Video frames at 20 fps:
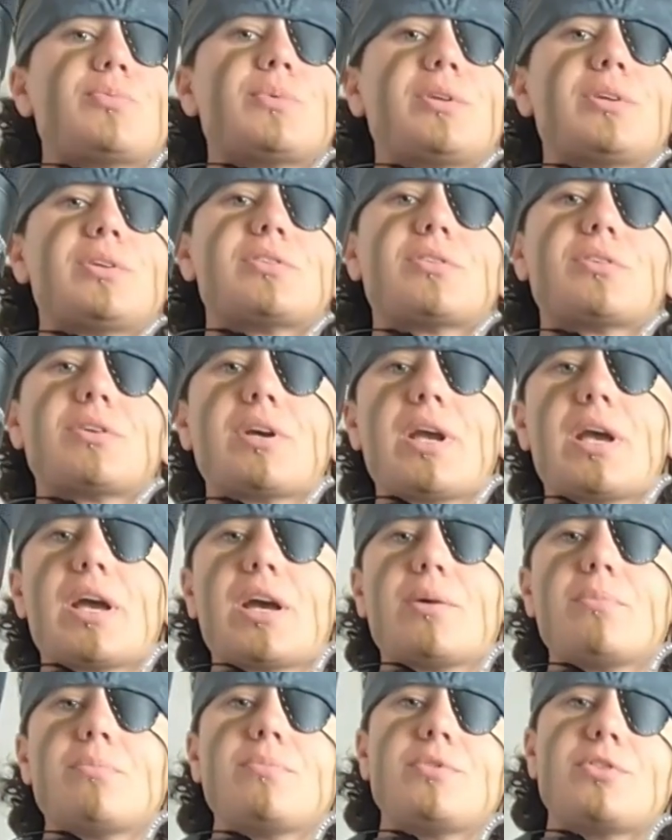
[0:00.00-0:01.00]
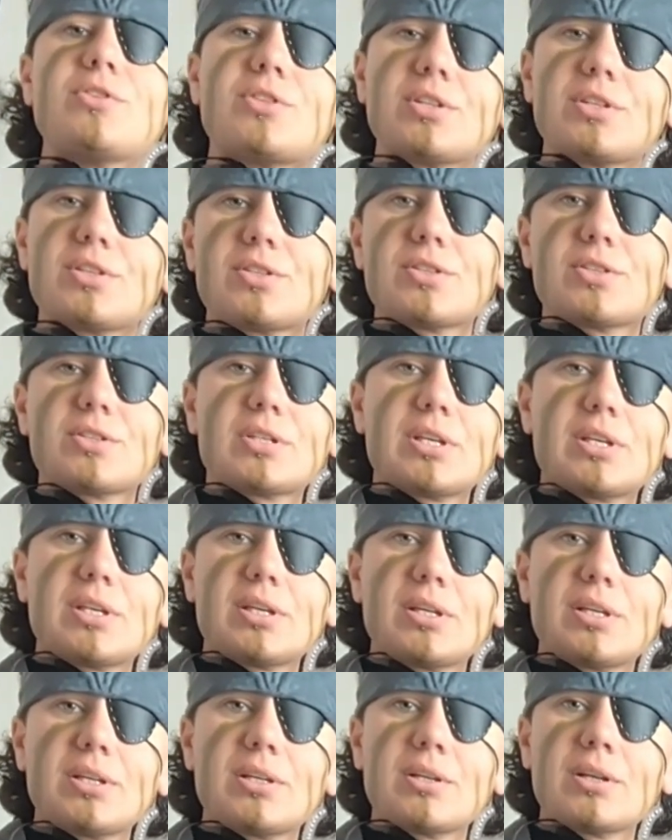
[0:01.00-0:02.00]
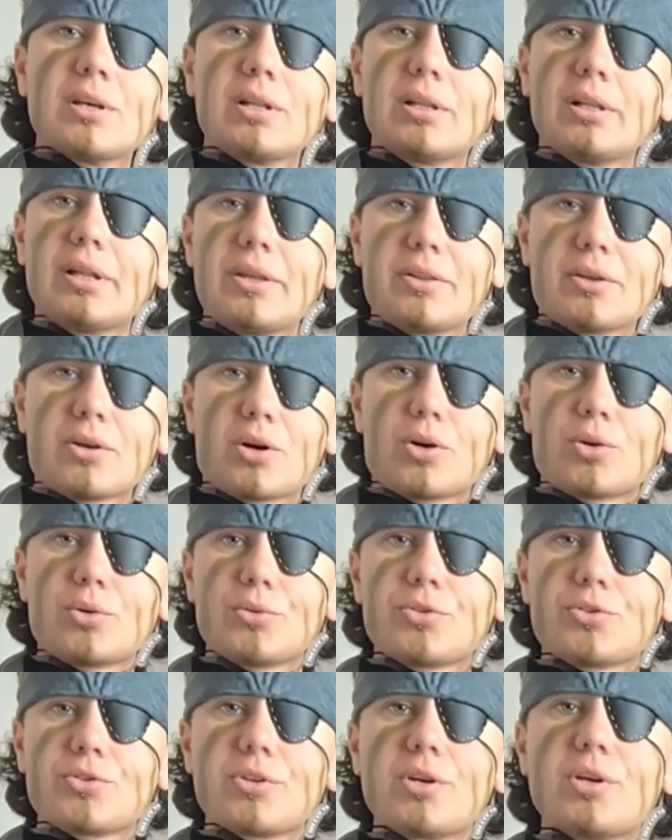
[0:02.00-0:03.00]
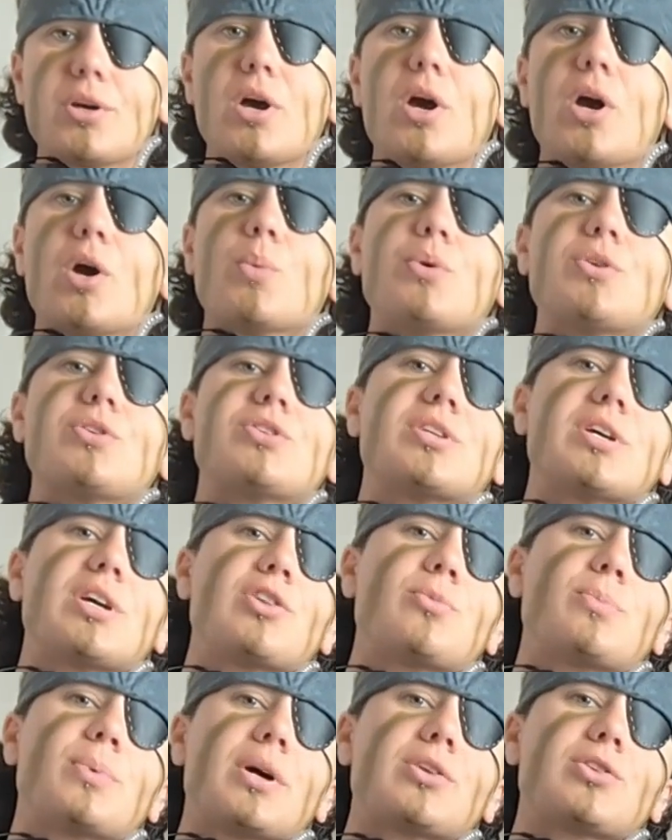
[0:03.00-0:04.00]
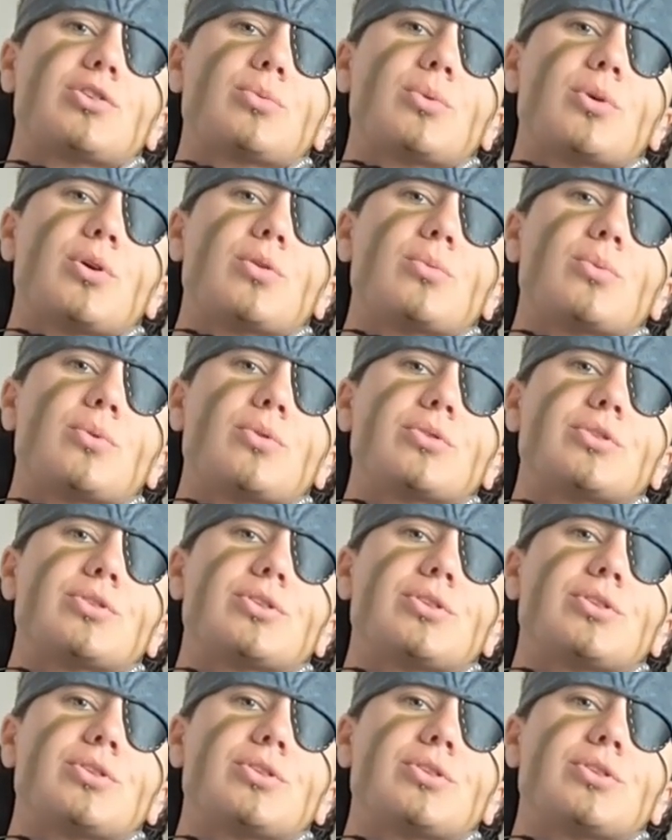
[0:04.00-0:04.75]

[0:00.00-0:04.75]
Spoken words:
military M16 leather holster, which dates back to World War